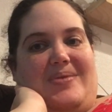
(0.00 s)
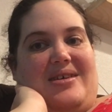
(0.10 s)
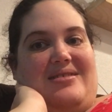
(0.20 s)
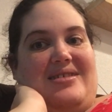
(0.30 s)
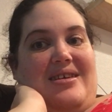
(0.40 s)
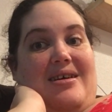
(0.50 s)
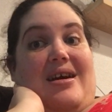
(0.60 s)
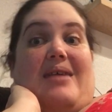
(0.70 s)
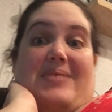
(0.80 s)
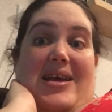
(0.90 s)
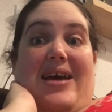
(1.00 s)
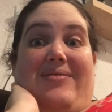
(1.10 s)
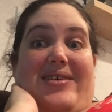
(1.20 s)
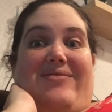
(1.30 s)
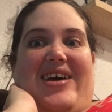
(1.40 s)
because I'm going to
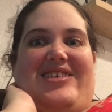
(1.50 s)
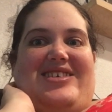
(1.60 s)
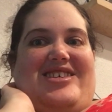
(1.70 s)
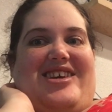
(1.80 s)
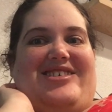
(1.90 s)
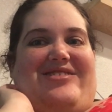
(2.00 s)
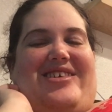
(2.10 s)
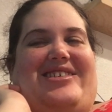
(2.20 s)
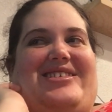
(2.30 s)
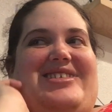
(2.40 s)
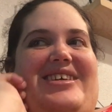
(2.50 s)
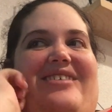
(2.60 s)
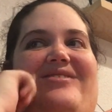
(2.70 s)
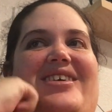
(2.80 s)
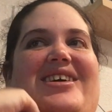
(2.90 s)
have Levi to chase around and
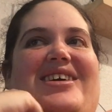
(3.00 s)
stuff.